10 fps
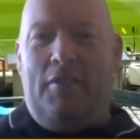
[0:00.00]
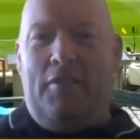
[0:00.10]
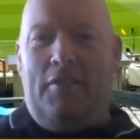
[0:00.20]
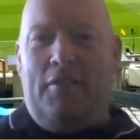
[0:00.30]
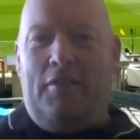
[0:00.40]

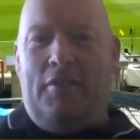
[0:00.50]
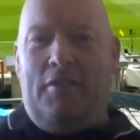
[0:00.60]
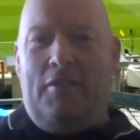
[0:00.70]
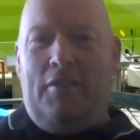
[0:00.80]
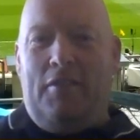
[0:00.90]

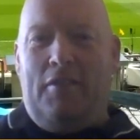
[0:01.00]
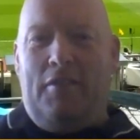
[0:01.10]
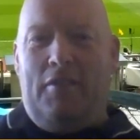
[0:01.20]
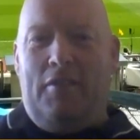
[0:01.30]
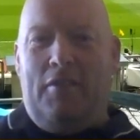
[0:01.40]

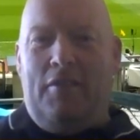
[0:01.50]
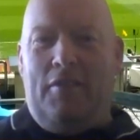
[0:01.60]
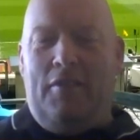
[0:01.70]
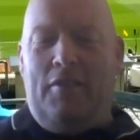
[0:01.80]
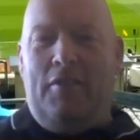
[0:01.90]

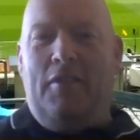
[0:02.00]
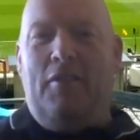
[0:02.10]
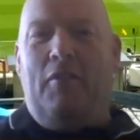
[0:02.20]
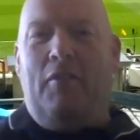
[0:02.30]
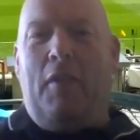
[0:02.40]

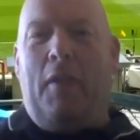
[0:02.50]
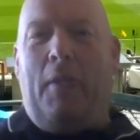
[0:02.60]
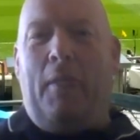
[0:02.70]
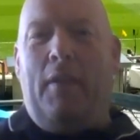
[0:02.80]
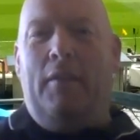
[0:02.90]

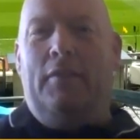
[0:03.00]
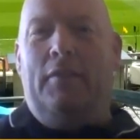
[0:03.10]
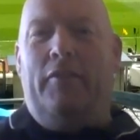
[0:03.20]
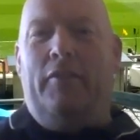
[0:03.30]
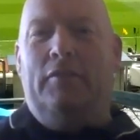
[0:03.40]

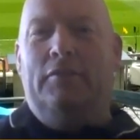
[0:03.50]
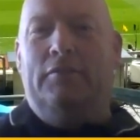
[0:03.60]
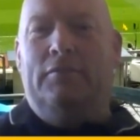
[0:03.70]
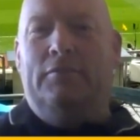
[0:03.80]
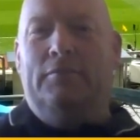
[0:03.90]

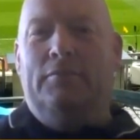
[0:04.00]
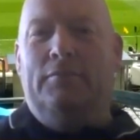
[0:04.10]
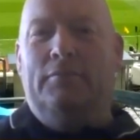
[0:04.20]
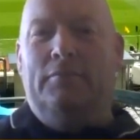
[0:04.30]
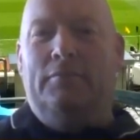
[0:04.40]

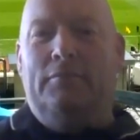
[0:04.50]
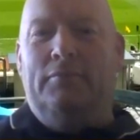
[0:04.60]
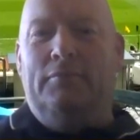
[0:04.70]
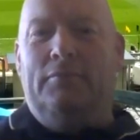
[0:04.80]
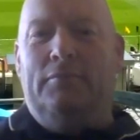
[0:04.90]
(silent)